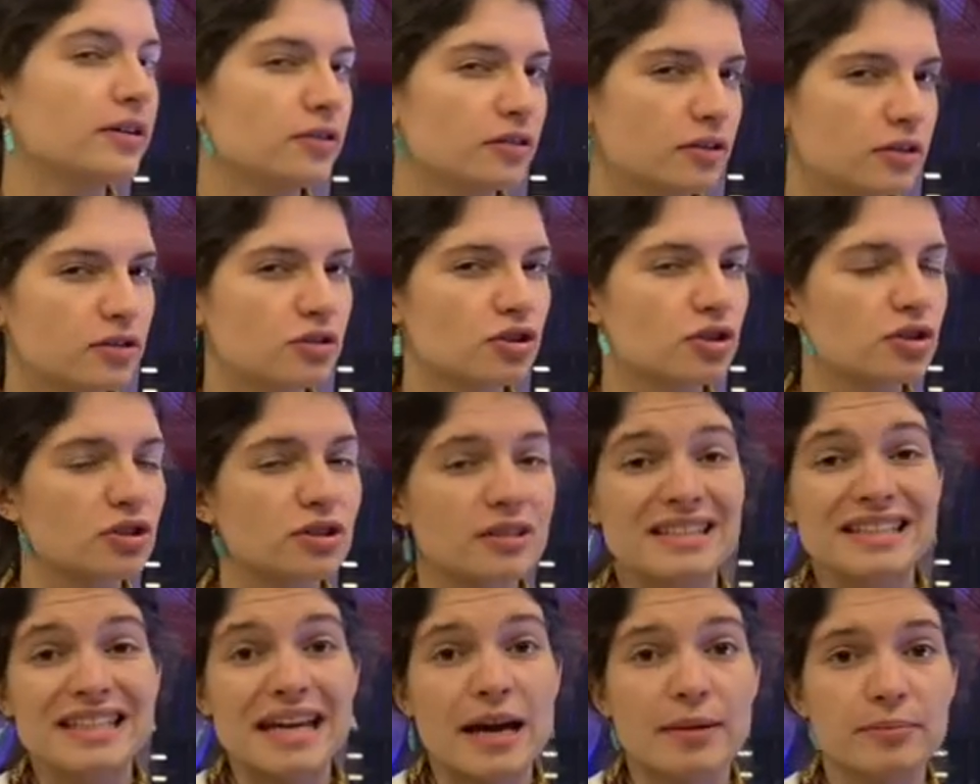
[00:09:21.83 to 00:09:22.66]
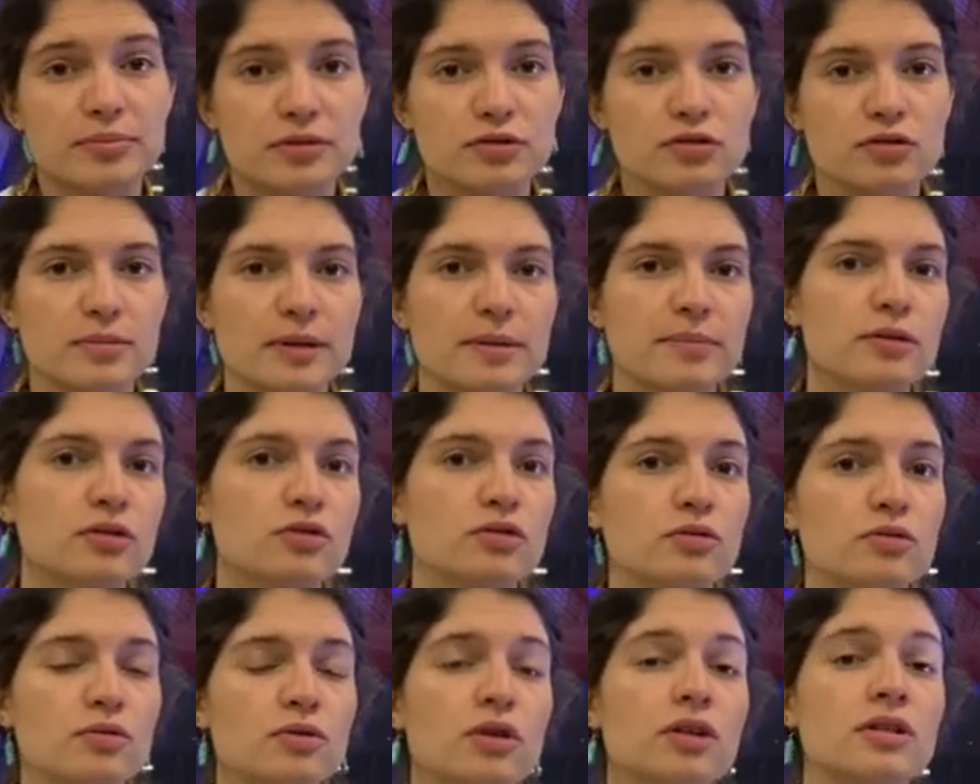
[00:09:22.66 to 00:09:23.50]
You can just adapt, so maybe
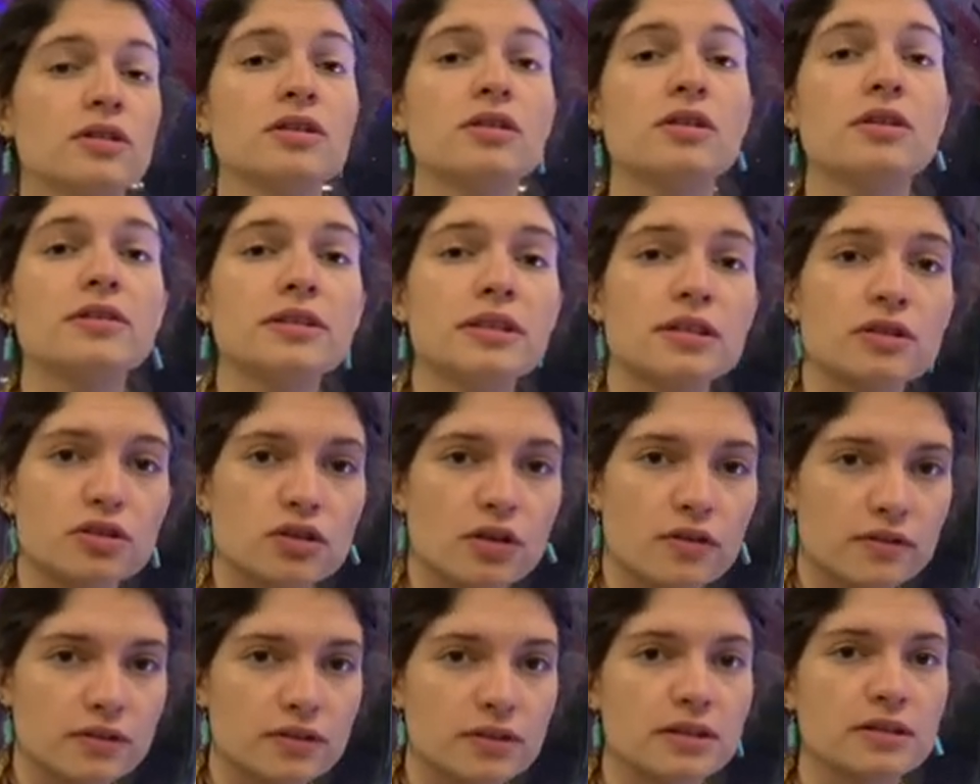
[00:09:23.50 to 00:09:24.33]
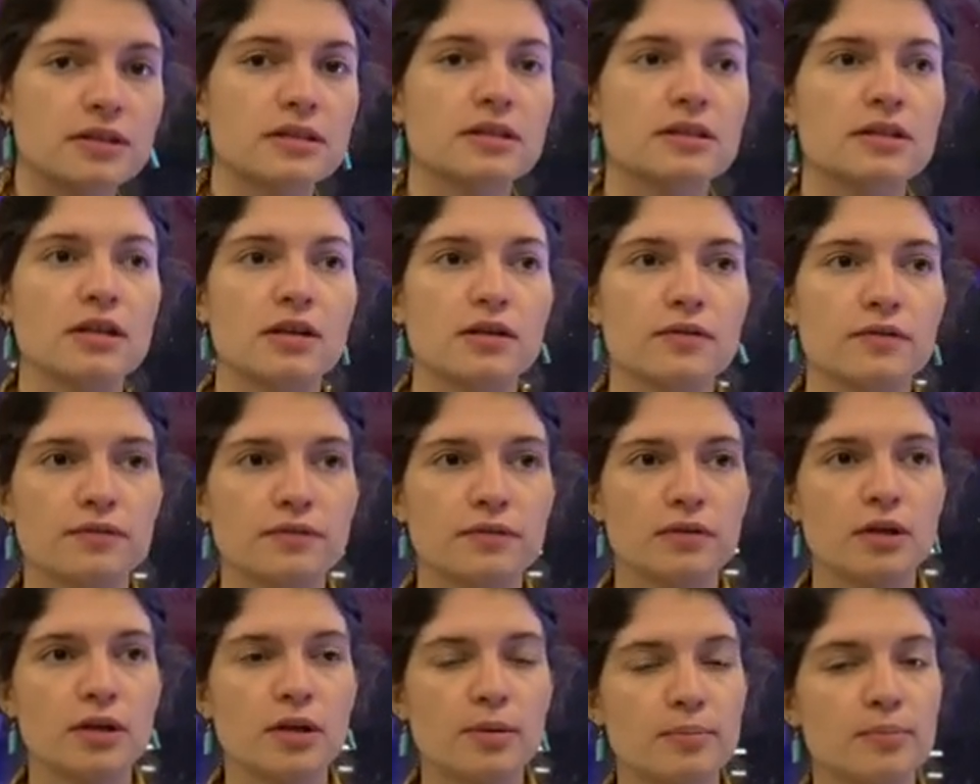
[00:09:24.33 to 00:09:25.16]
do consulting services instead of
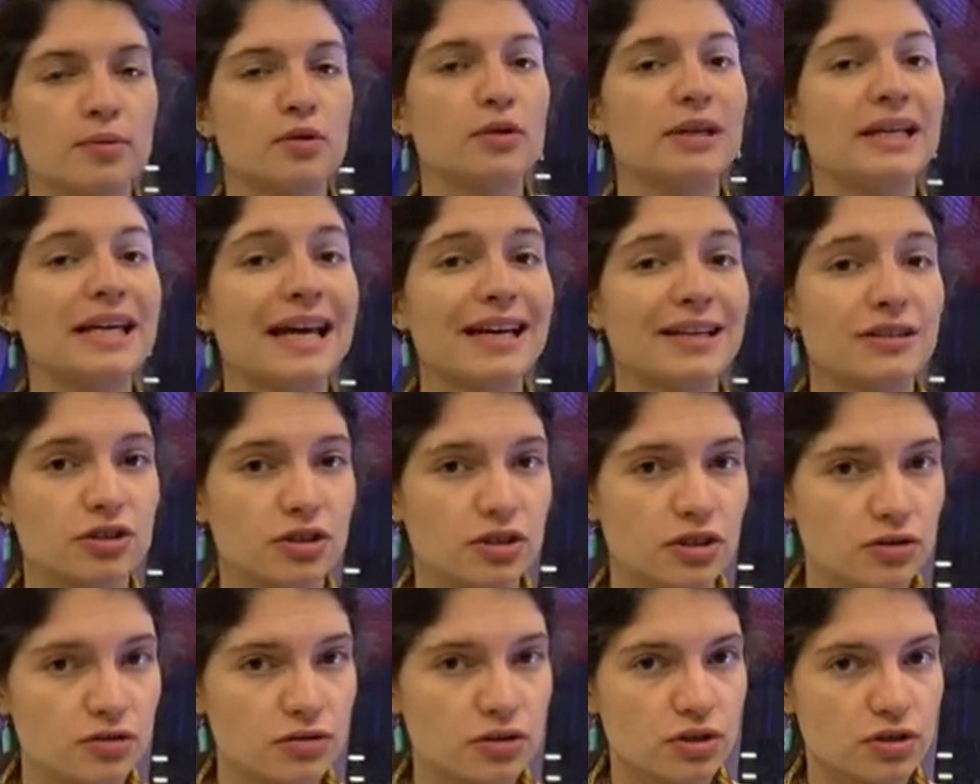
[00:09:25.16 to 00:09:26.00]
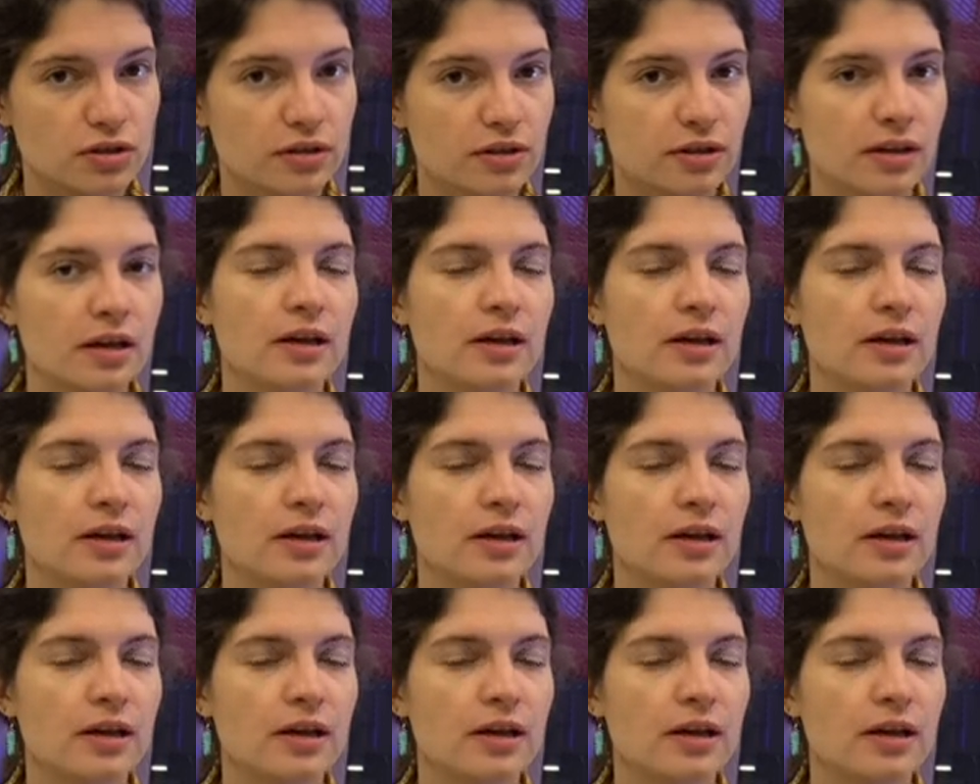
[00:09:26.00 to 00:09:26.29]
purely execution.